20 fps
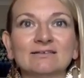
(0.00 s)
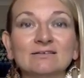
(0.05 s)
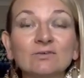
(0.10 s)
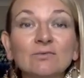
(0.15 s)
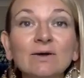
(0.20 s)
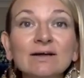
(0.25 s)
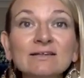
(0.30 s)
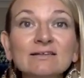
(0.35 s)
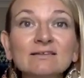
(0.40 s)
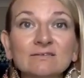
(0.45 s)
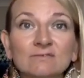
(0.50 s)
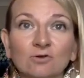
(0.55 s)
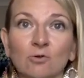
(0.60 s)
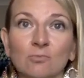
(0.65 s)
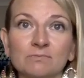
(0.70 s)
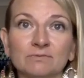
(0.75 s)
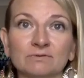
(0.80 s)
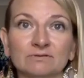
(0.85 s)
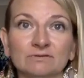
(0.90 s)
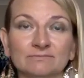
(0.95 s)
So I
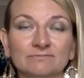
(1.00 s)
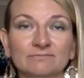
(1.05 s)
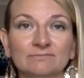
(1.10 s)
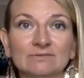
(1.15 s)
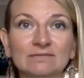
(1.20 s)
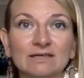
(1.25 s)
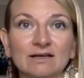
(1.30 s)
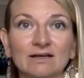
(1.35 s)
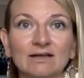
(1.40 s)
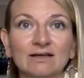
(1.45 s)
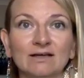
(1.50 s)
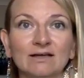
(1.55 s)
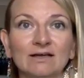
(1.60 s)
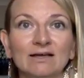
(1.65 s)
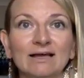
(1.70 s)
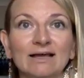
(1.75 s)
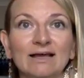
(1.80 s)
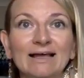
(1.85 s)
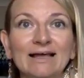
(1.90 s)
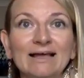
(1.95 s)
stopped.
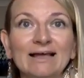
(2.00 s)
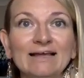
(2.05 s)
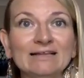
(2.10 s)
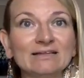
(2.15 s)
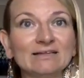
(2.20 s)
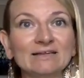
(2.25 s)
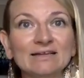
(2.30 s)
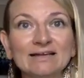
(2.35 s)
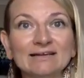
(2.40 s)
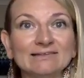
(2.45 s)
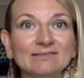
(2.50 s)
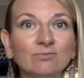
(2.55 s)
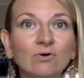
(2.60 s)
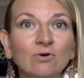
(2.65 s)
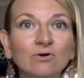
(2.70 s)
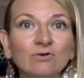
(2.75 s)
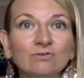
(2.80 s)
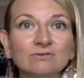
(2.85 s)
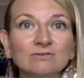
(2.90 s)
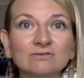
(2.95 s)
And guess
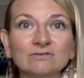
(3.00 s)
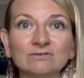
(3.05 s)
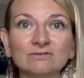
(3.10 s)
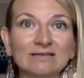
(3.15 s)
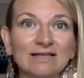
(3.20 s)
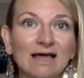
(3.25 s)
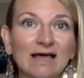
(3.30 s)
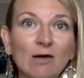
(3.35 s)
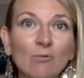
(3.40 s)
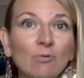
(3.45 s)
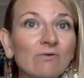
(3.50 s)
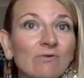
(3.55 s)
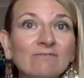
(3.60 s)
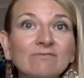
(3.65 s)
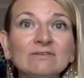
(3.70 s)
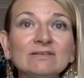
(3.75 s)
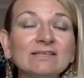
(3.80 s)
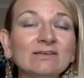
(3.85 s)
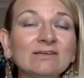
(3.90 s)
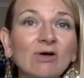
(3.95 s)
what? Our
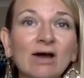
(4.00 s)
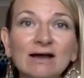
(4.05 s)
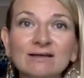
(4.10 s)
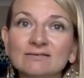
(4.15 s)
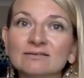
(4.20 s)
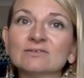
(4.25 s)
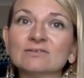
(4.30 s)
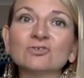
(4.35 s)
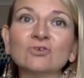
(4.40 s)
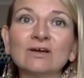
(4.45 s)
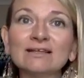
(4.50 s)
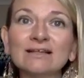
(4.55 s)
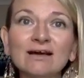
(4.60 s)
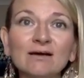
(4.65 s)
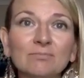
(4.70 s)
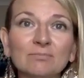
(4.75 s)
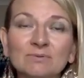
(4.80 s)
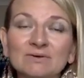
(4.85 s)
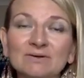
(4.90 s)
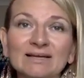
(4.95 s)
revenue hasn't dried
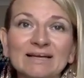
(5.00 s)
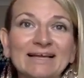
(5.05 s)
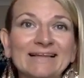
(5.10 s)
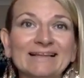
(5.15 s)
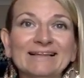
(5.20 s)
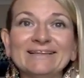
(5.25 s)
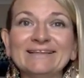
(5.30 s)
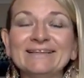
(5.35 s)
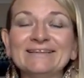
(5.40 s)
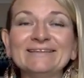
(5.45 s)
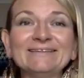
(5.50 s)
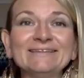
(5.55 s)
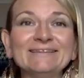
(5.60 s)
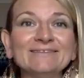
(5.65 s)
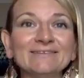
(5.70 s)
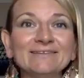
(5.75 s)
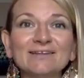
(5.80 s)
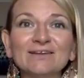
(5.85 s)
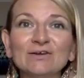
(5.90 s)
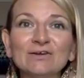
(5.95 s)
up. It
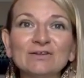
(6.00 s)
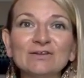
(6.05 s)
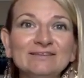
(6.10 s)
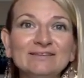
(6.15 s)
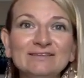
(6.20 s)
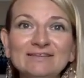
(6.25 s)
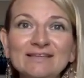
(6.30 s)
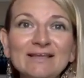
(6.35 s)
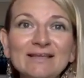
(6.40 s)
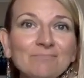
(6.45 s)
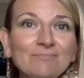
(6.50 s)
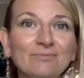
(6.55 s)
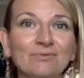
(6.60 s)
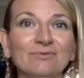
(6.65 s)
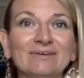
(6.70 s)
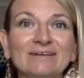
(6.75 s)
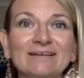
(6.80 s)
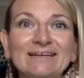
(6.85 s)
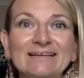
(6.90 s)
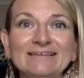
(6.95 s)
didn't dip.
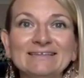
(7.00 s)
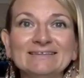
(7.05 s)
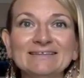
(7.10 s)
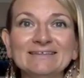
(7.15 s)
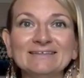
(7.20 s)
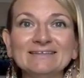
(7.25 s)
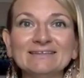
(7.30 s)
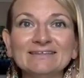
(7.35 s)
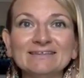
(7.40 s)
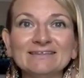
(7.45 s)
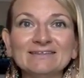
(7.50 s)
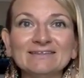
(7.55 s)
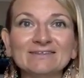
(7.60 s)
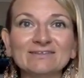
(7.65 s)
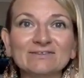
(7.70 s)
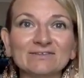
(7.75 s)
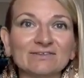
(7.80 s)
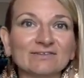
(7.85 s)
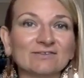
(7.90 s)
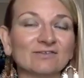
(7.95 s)
It
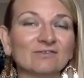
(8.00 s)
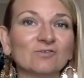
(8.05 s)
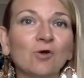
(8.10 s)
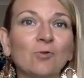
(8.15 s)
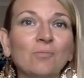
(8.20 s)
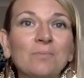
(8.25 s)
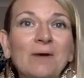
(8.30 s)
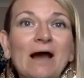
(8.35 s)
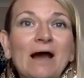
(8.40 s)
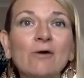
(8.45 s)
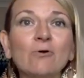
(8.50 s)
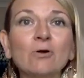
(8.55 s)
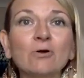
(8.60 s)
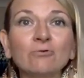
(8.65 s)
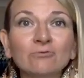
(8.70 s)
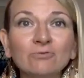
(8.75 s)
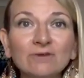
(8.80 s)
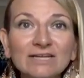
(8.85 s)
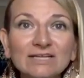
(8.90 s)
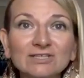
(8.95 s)
didn't stop
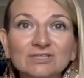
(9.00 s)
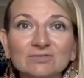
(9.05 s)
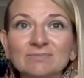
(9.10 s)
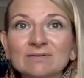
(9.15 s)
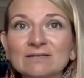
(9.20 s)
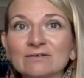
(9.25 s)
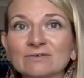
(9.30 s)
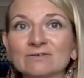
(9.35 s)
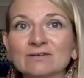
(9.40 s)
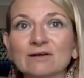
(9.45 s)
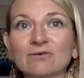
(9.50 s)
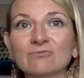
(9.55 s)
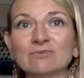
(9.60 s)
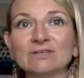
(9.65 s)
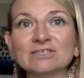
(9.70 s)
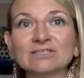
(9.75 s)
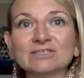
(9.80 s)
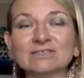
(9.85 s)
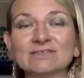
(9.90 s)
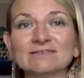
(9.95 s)
our reach, because our
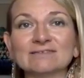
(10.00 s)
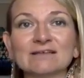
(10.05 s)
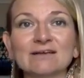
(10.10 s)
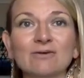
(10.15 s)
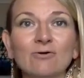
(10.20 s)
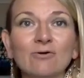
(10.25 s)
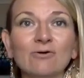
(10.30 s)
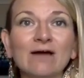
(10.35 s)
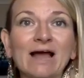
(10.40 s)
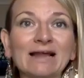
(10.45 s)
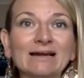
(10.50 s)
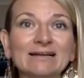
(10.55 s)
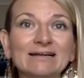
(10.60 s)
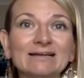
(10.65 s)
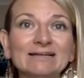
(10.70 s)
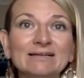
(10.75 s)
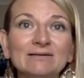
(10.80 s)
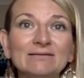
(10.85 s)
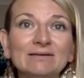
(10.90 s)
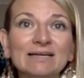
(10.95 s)
reach is now
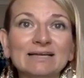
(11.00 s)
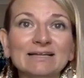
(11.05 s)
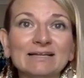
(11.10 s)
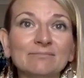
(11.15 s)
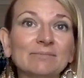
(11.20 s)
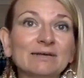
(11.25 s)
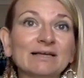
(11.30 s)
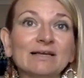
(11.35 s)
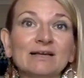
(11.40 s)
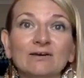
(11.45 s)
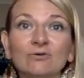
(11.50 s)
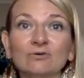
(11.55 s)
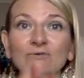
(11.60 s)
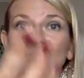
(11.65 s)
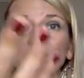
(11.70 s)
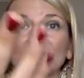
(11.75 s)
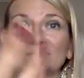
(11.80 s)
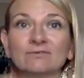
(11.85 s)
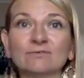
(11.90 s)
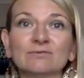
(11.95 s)
organically getting bigger
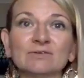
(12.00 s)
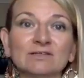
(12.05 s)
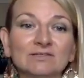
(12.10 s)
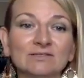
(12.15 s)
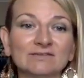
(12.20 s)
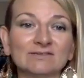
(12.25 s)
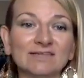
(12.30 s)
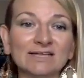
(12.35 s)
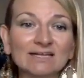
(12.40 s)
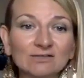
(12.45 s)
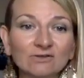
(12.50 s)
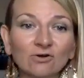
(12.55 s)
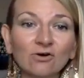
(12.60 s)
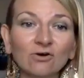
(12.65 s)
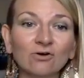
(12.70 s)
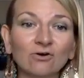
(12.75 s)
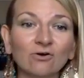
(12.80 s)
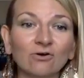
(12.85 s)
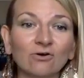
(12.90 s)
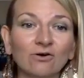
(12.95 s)
on platforms such as
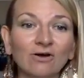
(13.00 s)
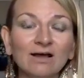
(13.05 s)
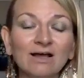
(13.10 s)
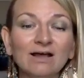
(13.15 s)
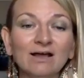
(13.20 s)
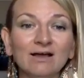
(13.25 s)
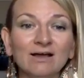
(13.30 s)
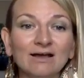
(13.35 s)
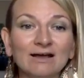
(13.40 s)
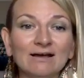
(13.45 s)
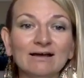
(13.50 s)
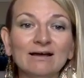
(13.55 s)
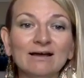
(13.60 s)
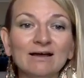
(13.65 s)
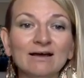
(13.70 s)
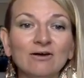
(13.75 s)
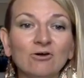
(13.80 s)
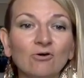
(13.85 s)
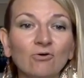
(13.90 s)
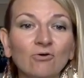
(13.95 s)
TikTok or
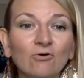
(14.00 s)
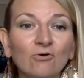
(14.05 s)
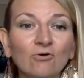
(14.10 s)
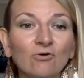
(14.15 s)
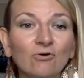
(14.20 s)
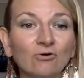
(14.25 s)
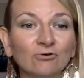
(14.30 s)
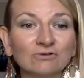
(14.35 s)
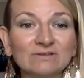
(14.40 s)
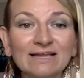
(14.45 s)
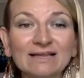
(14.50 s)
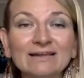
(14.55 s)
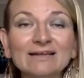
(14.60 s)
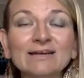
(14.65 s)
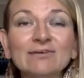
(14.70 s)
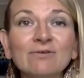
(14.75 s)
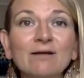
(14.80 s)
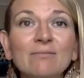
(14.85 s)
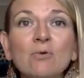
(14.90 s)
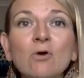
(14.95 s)
or
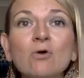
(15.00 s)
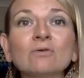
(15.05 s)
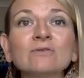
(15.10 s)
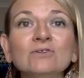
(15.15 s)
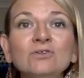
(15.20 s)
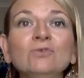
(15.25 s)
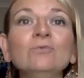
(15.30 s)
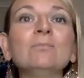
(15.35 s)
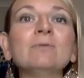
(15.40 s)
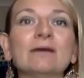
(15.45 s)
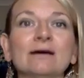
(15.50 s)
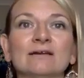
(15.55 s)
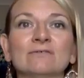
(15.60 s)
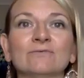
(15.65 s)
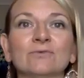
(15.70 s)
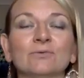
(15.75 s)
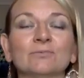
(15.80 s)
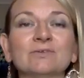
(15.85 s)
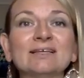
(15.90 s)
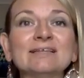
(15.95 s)
Telegram or new
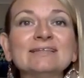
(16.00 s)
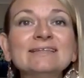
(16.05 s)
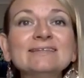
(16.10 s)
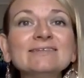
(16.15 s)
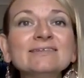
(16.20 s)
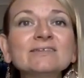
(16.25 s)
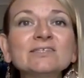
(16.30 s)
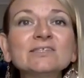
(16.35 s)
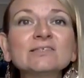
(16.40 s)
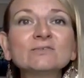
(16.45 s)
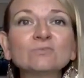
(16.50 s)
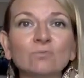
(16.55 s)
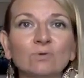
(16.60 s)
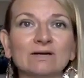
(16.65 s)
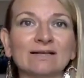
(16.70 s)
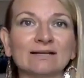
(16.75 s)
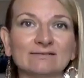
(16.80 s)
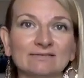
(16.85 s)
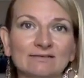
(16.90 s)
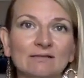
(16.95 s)
platforms. And this is just
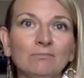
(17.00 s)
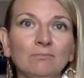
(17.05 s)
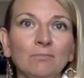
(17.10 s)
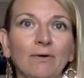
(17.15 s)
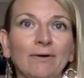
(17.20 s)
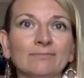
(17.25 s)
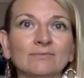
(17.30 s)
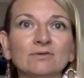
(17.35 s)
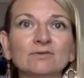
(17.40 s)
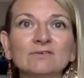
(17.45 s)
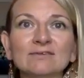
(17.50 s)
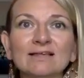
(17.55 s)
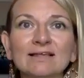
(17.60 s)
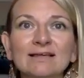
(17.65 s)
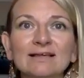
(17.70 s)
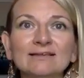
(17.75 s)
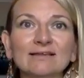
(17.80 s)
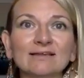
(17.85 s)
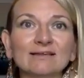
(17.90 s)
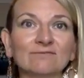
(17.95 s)
one example. I'm not
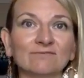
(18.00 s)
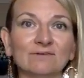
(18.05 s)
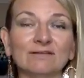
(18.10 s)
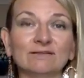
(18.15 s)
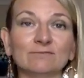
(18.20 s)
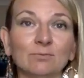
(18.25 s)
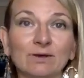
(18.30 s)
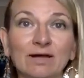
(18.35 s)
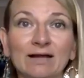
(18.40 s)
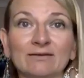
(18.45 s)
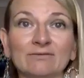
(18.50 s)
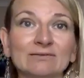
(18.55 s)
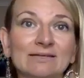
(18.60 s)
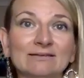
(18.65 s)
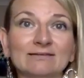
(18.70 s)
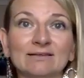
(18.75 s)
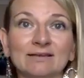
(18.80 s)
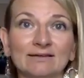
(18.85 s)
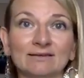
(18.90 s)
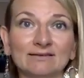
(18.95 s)
saying that Facebook
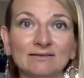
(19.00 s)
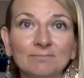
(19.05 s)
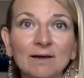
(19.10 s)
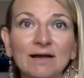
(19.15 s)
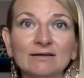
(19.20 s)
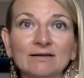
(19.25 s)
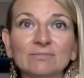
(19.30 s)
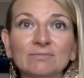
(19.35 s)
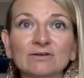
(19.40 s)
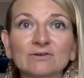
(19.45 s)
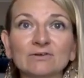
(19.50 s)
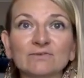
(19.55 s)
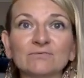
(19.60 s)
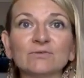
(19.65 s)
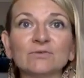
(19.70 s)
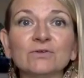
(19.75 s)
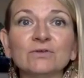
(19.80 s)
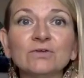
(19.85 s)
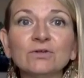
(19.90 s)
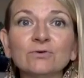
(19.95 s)
advertising is bad, because
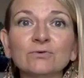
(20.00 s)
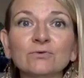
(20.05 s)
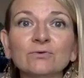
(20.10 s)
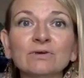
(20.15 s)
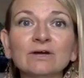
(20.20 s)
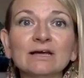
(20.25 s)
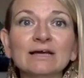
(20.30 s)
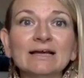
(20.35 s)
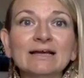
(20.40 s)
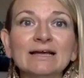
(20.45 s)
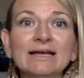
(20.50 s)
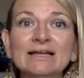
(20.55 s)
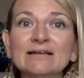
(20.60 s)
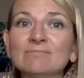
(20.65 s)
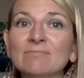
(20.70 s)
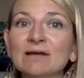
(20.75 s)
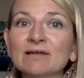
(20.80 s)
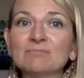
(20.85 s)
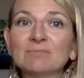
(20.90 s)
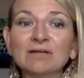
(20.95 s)
you,
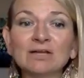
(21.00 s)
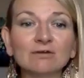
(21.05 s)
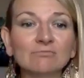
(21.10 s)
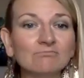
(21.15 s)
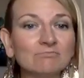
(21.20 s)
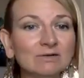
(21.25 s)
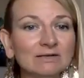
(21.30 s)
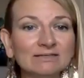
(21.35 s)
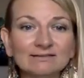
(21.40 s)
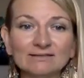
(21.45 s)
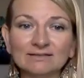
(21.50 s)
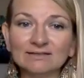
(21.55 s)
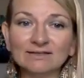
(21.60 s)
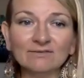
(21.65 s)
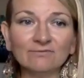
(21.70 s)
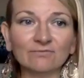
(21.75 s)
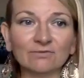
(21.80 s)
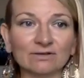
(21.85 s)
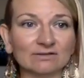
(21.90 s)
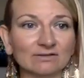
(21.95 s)
it might be completely
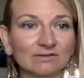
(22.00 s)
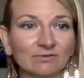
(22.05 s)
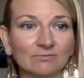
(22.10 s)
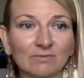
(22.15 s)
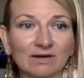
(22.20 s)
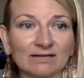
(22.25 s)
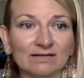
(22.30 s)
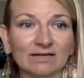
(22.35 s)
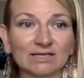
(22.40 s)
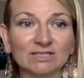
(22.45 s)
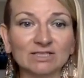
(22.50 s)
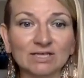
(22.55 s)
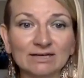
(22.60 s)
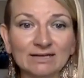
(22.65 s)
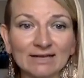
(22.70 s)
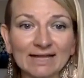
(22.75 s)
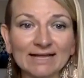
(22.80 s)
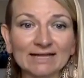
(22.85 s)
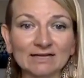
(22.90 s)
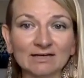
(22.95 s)
different. You might
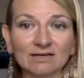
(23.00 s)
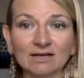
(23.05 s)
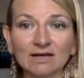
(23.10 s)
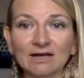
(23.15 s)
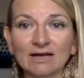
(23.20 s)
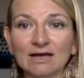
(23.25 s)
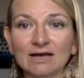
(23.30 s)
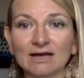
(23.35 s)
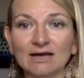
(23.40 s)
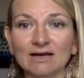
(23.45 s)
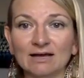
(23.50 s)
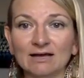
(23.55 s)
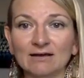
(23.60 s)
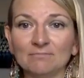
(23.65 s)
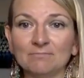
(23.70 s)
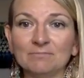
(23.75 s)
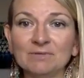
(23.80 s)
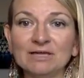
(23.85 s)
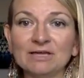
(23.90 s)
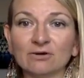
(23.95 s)
actually like
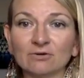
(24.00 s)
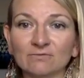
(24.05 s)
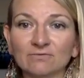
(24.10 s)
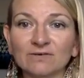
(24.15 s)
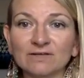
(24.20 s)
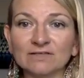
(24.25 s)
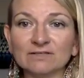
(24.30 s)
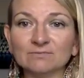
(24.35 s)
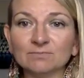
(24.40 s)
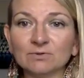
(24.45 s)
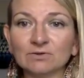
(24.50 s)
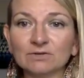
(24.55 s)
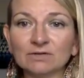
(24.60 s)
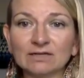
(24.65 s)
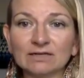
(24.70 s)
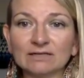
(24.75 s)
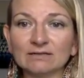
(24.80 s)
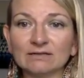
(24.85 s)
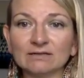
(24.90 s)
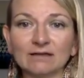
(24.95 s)
being on Facebook,
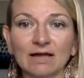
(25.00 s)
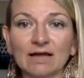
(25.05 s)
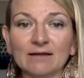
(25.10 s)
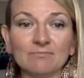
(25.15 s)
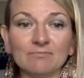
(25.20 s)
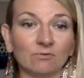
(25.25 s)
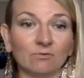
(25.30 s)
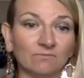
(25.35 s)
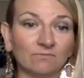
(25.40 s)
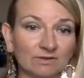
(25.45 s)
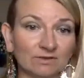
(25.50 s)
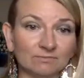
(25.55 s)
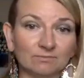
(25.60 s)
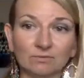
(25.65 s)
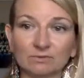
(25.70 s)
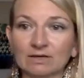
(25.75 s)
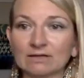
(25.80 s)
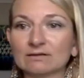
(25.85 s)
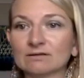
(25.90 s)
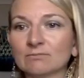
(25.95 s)
and I'm on
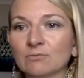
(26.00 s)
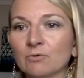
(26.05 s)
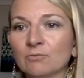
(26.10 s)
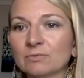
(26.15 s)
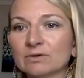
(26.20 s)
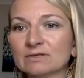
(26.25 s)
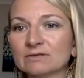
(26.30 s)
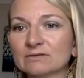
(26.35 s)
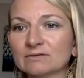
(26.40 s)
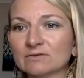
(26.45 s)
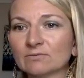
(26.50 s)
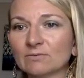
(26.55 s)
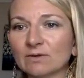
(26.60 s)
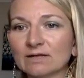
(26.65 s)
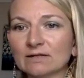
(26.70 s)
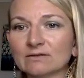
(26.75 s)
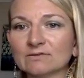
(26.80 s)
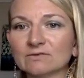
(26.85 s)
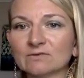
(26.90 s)
Facebook at the moment as well.